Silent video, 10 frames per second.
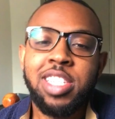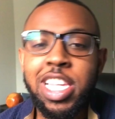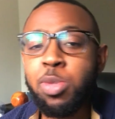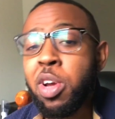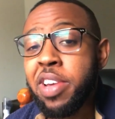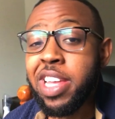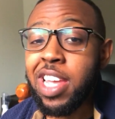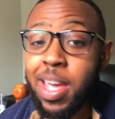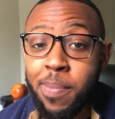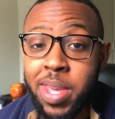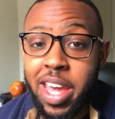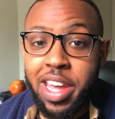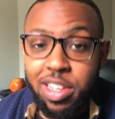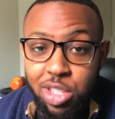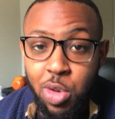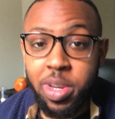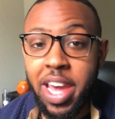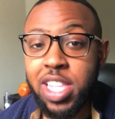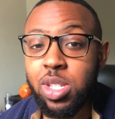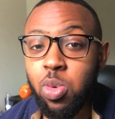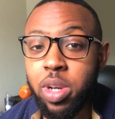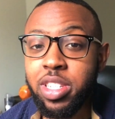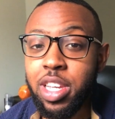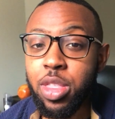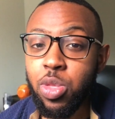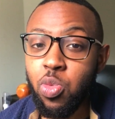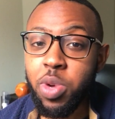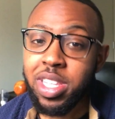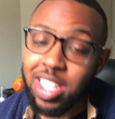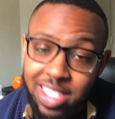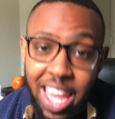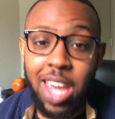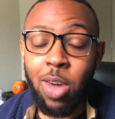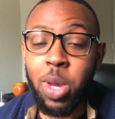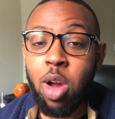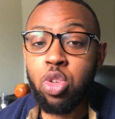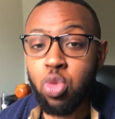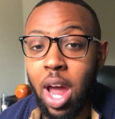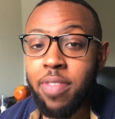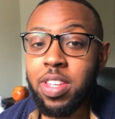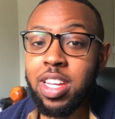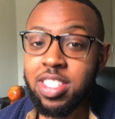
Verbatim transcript: Since we are in NBA 2K23, today we are drafting a